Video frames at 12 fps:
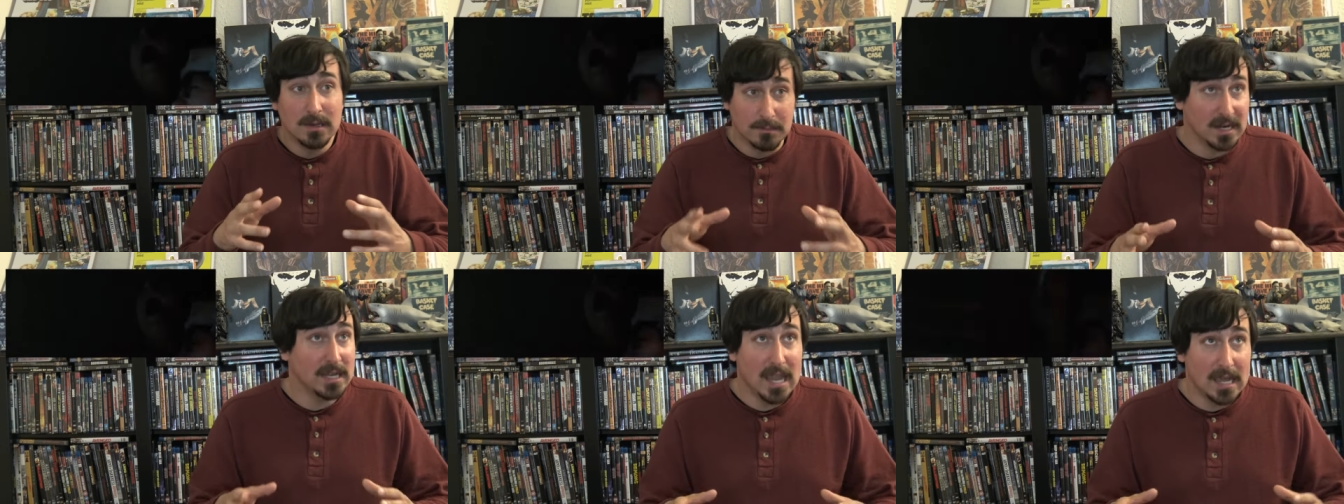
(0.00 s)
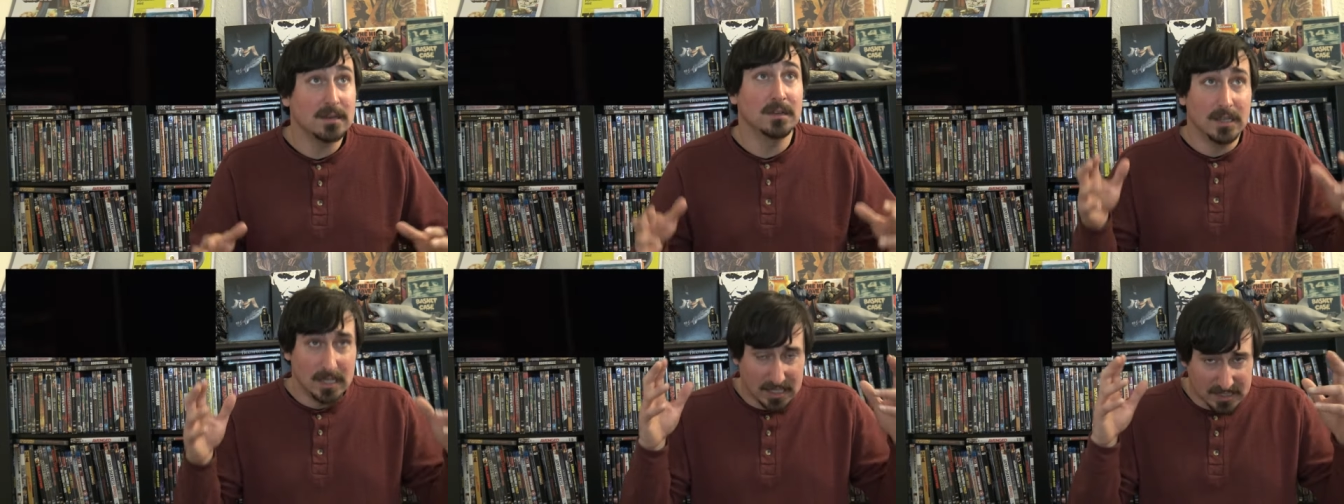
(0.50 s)
but again,
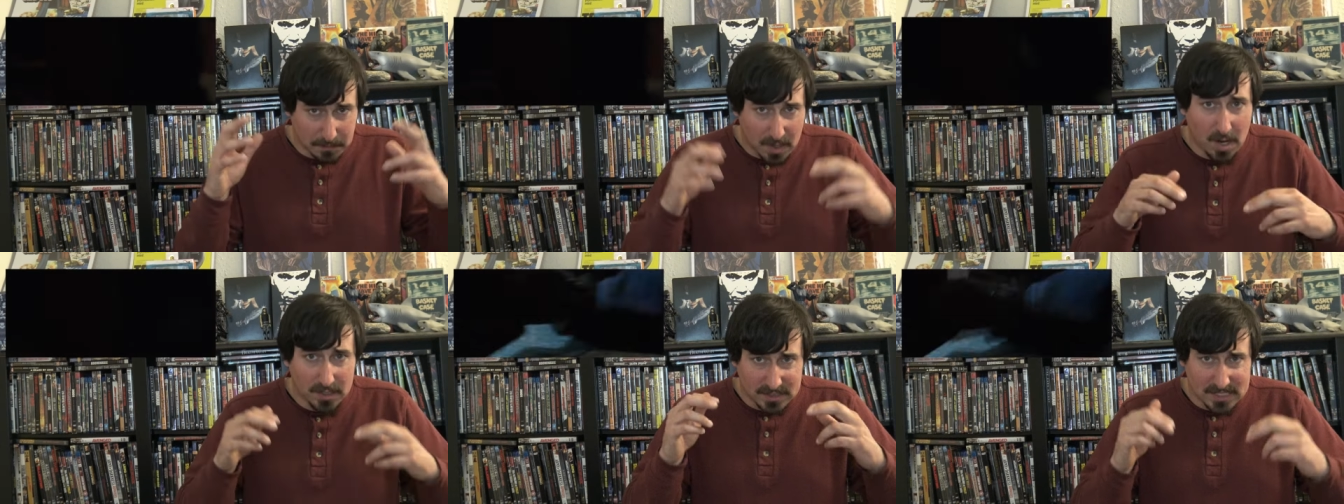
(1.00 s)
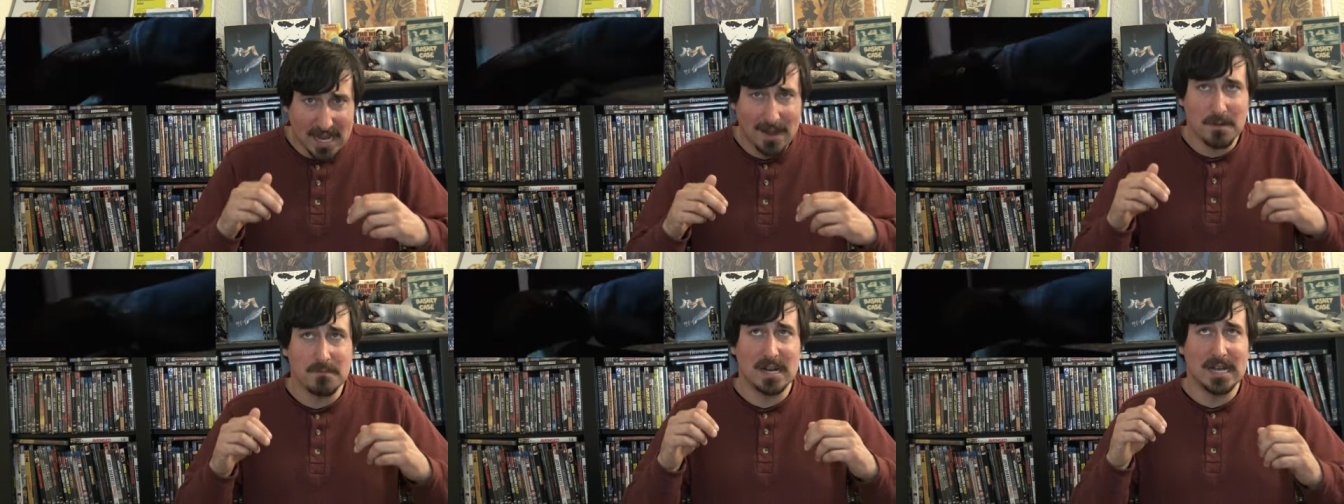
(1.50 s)
it's bogged
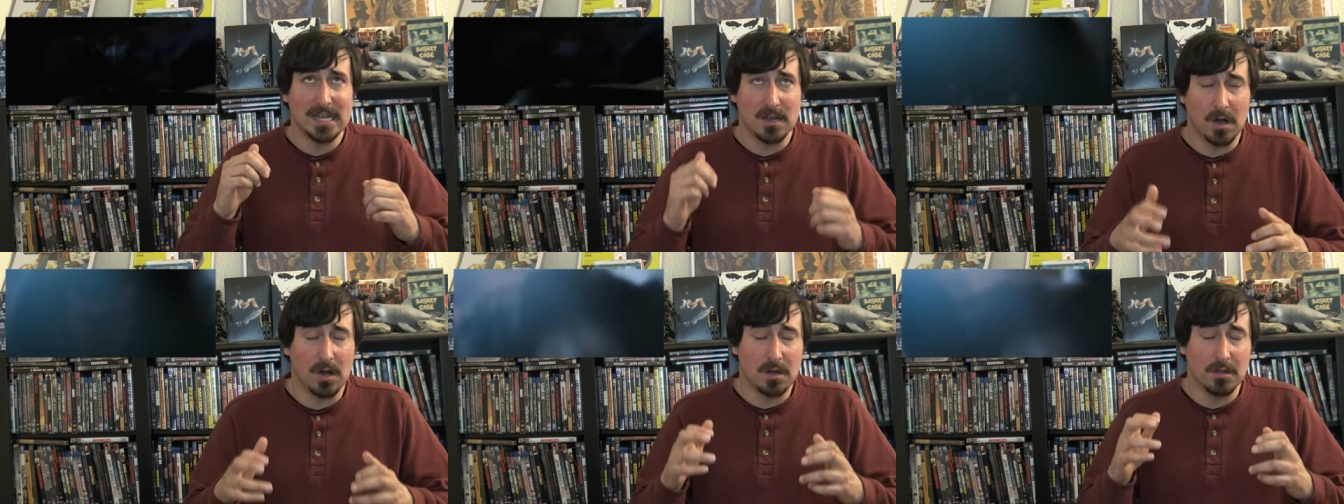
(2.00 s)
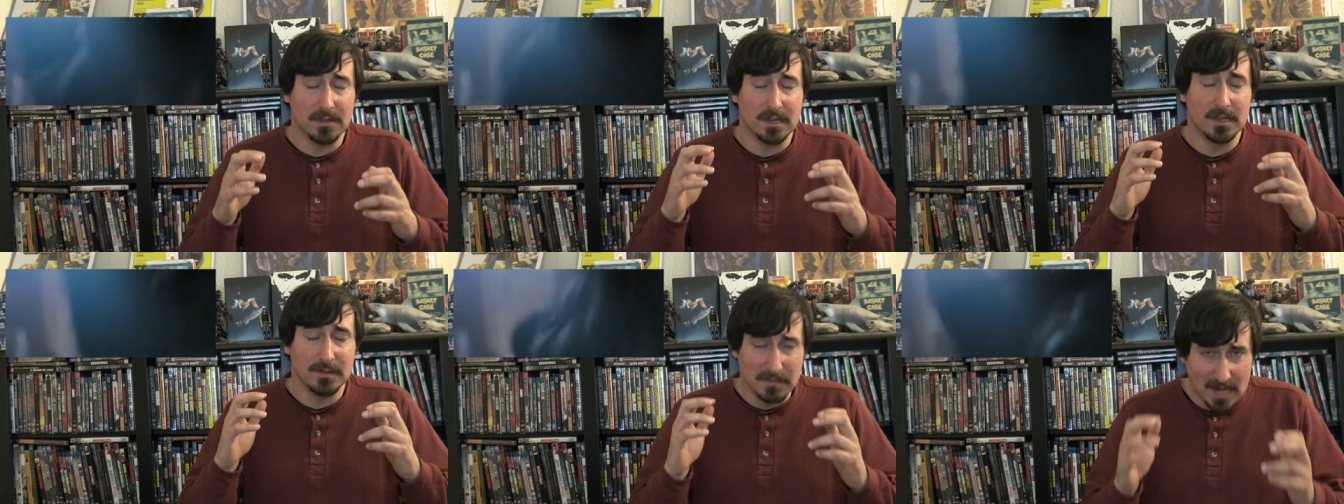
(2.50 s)
down by all
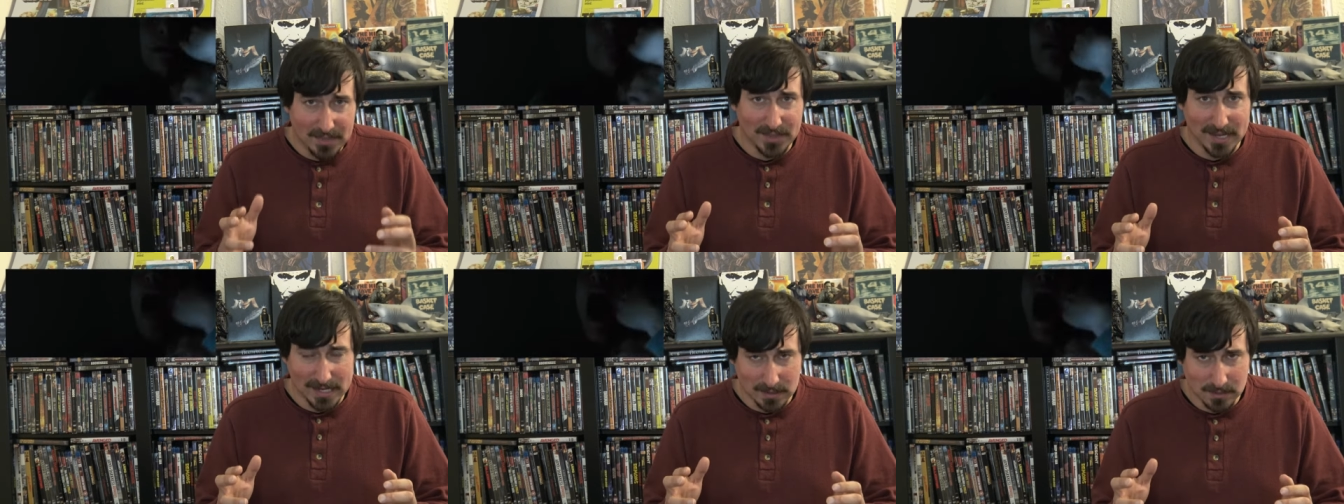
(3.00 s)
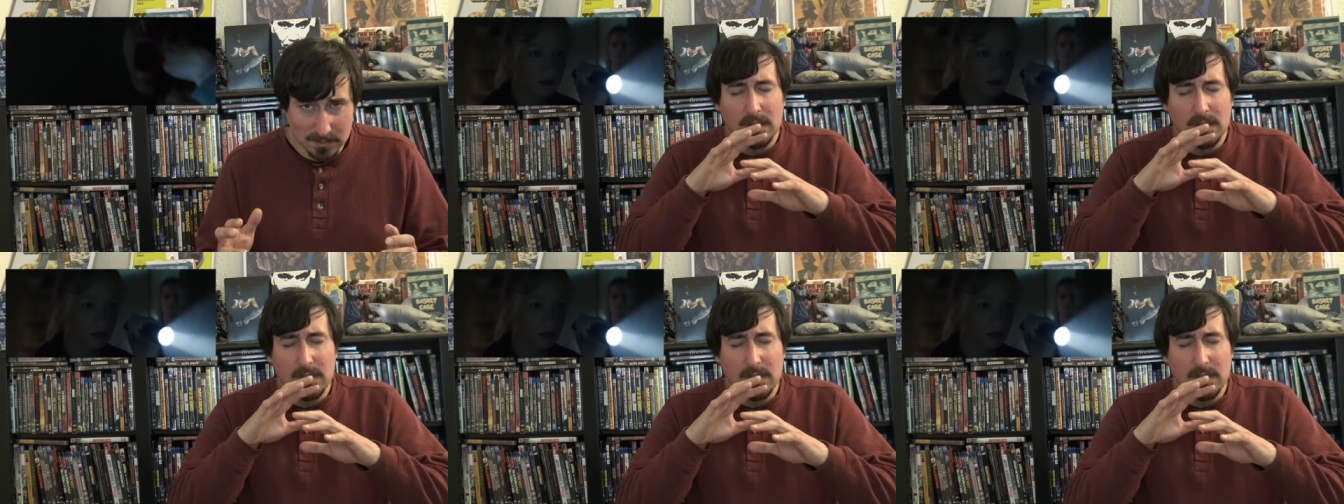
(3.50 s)
the nothing.